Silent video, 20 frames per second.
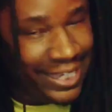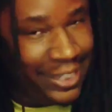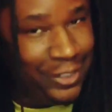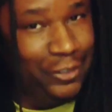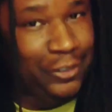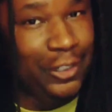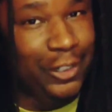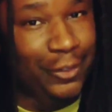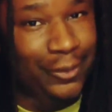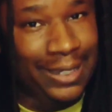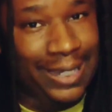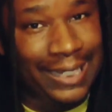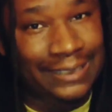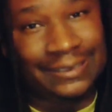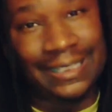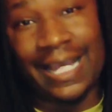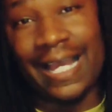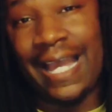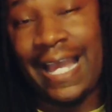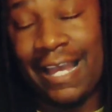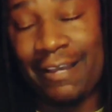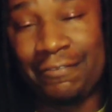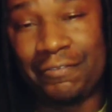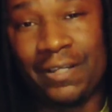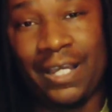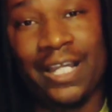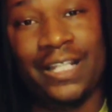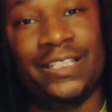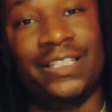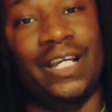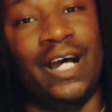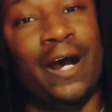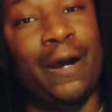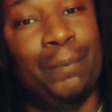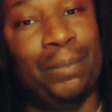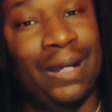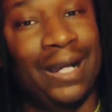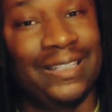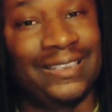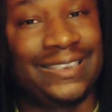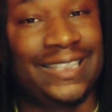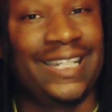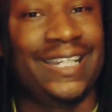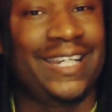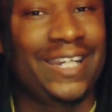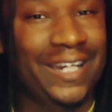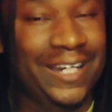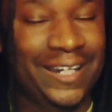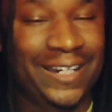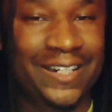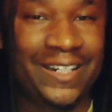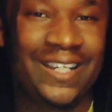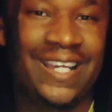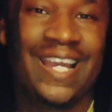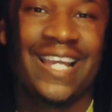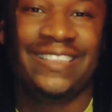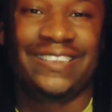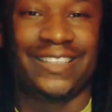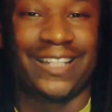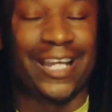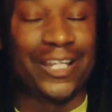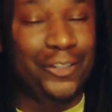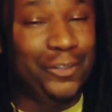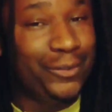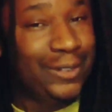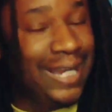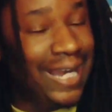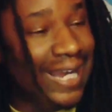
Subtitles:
Then, you know, guys, I have to unbox it here so that you